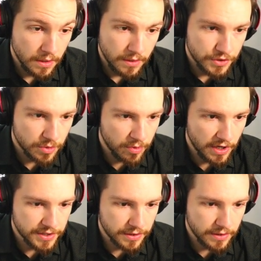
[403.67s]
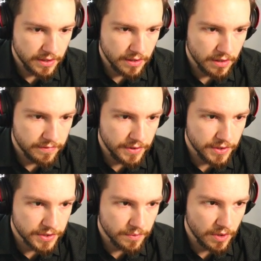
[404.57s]
Surprisingly enough, he
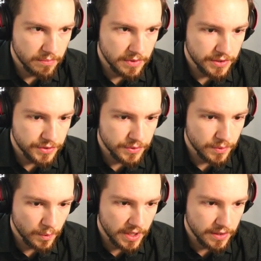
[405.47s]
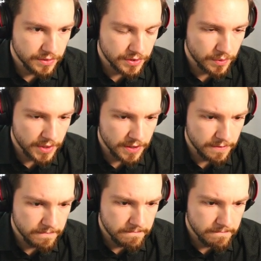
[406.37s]
doesn't want me to win his queen.